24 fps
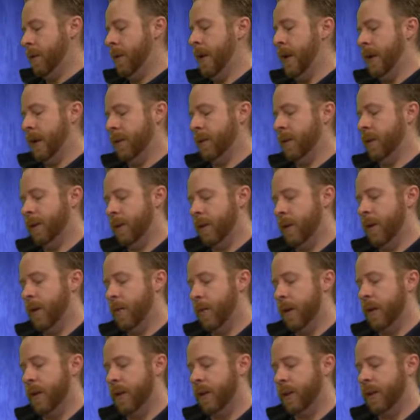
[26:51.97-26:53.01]
I actually started
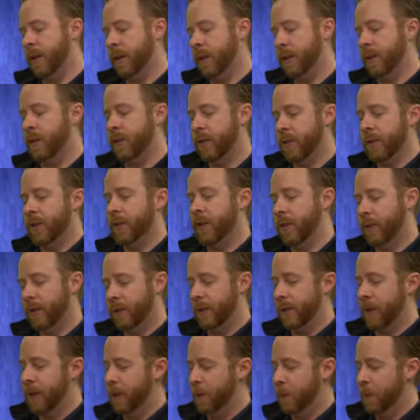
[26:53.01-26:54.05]
writing Snickers instead of
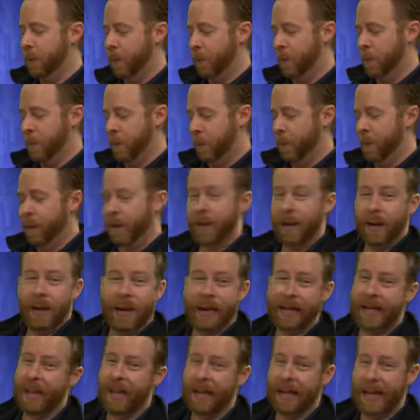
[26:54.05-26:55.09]
snail.
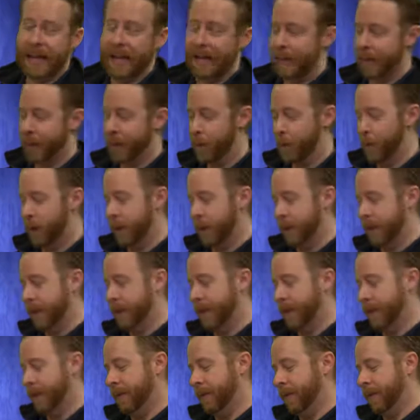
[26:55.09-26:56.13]
I got candy on the brain
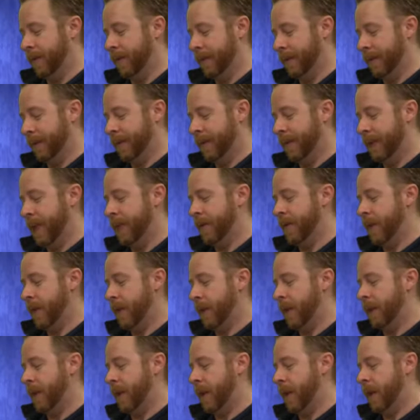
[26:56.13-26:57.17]
still, even though
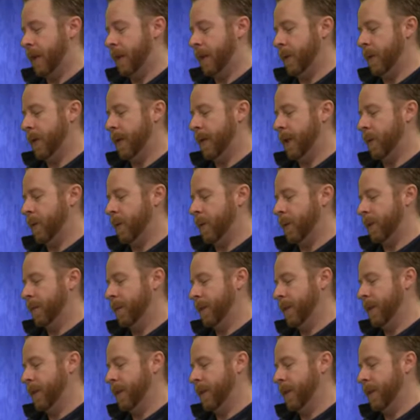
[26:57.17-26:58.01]
it's not Halloween anymore.